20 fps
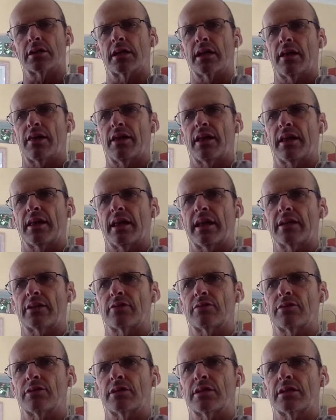And I think that's
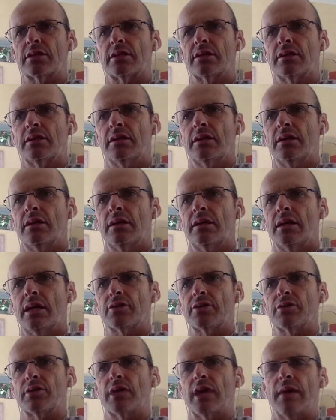
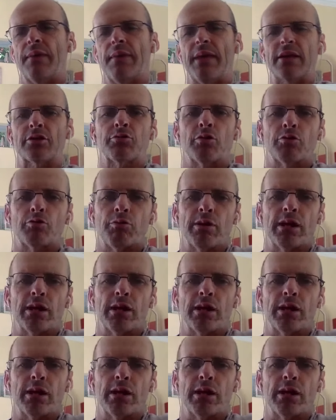what